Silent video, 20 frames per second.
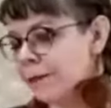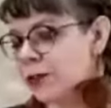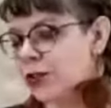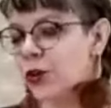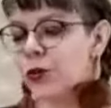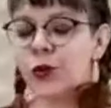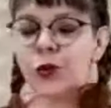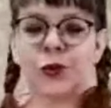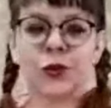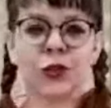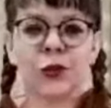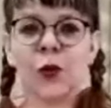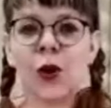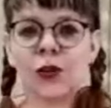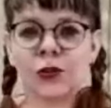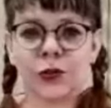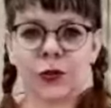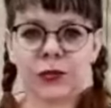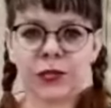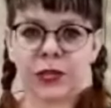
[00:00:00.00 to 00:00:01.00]
So you could do
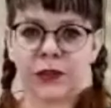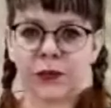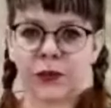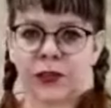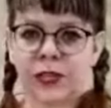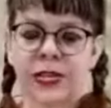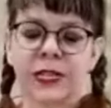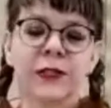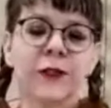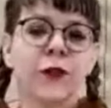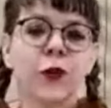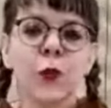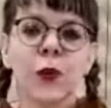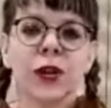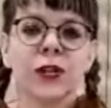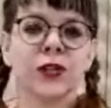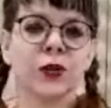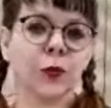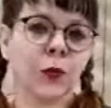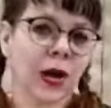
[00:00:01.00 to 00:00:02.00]
all sorts of different things if you
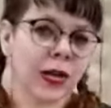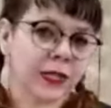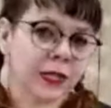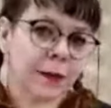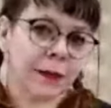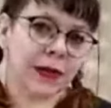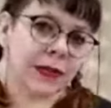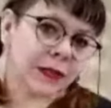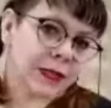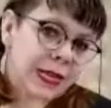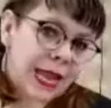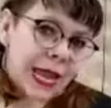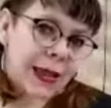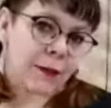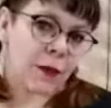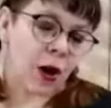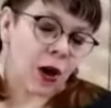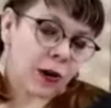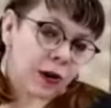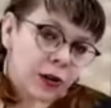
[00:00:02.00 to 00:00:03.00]
wanted to write somebody's
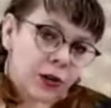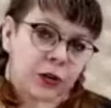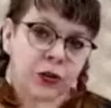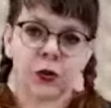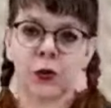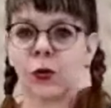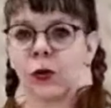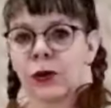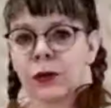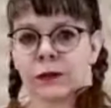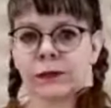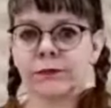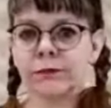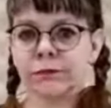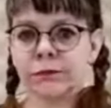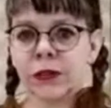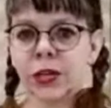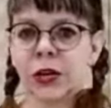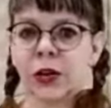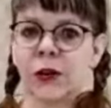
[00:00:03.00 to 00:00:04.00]
name on it or,
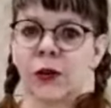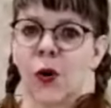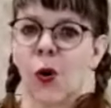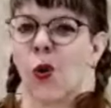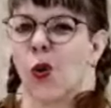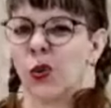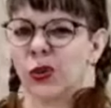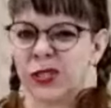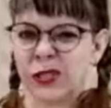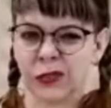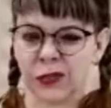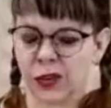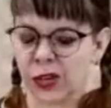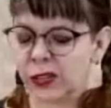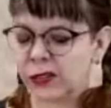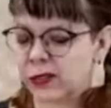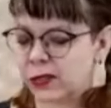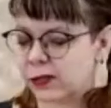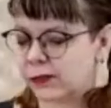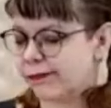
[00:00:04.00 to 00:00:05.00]
you know, a whole
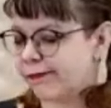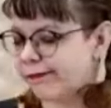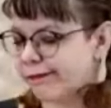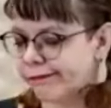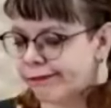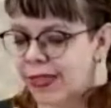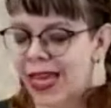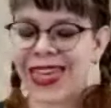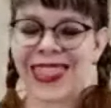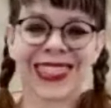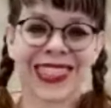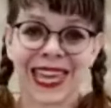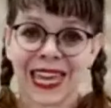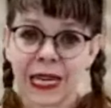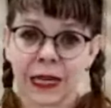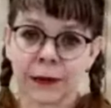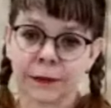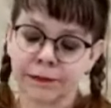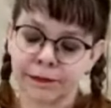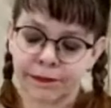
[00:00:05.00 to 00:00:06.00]
different
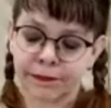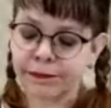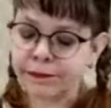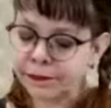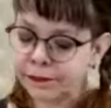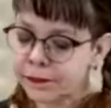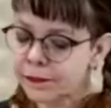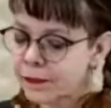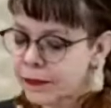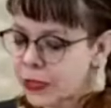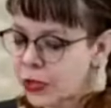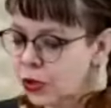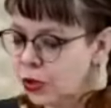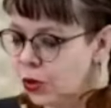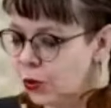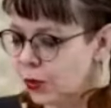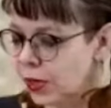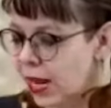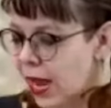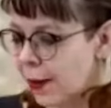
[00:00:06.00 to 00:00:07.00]
Thing,
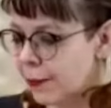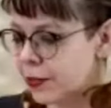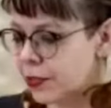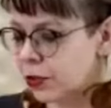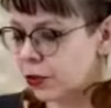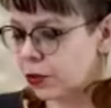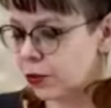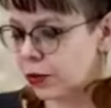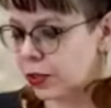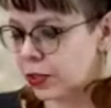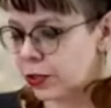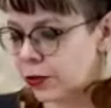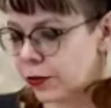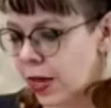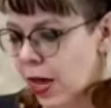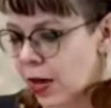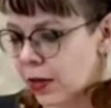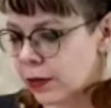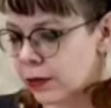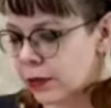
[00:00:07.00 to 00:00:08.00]
You can absolutely do
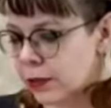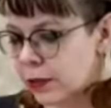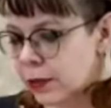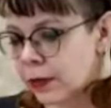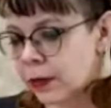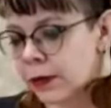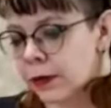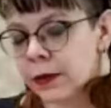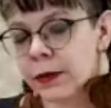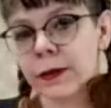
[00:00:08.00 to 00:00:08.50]
that. It has some